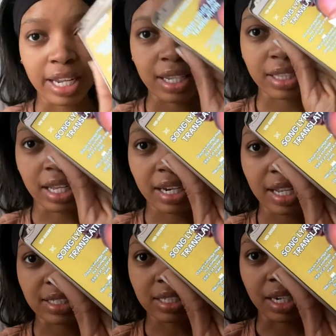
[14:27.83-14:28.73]
like that
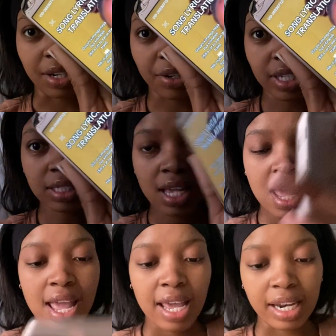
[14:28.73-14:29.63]
has the lyrics
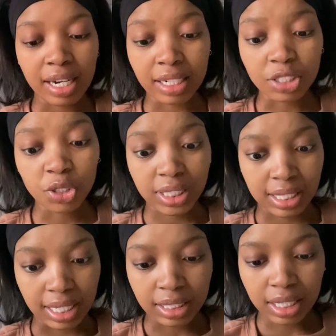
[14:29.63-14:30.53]
and an English
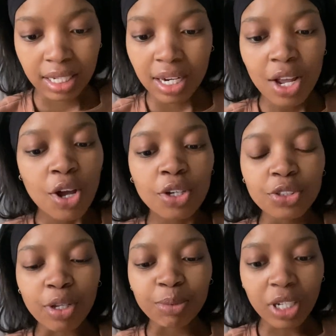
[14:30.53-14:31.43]
translation.
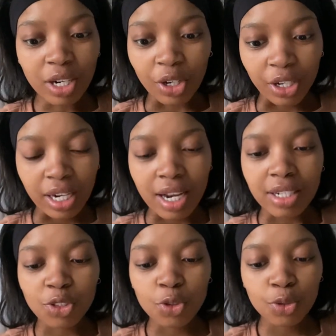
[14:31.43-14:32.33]
So I'm trying to learn, and
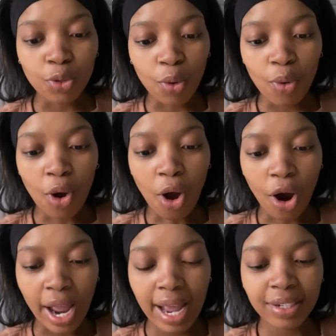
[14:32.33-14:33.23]
it's so
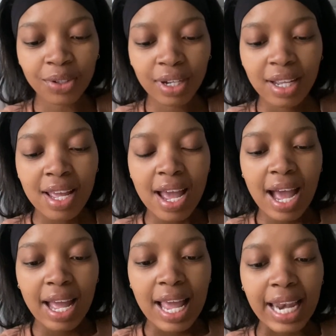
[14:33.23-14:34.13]
hot. I don't
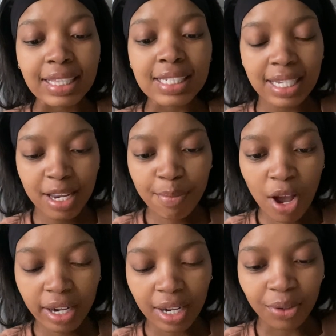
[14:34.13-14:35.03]
like the second
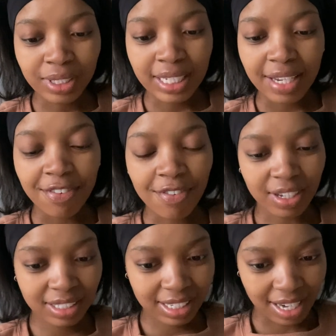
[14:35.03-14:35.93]
part. I don't say it
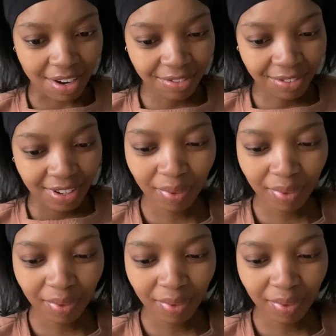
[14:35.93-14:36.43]
fast enough.